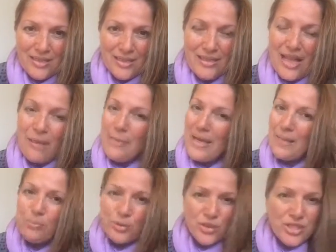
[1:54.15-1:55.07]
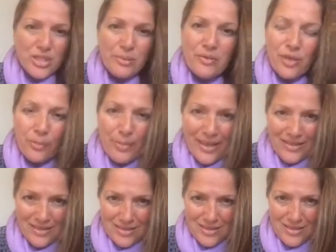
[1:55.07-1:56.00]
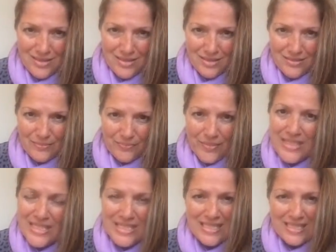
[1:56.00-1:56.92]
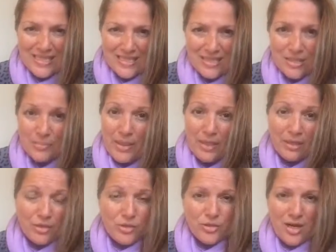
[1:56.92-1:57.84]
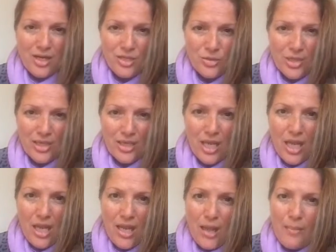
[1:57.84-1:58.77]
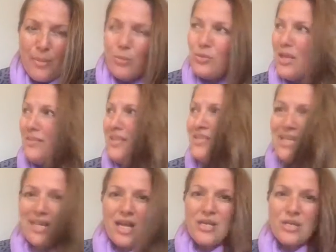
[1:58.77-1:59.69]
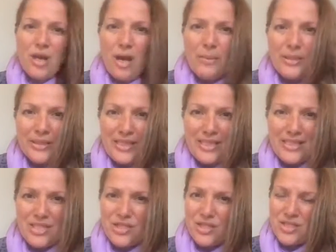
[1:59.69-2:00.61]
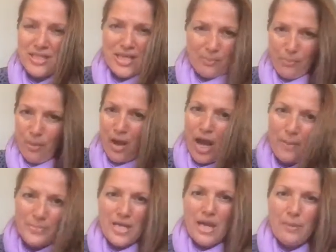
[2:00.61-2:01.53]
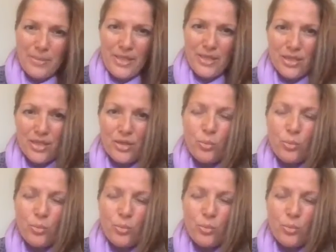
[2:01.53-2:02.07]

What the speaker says: That may push some of your buttons listening to this, depending on your doctrine. But we're not these like anomalies that just like popped up here.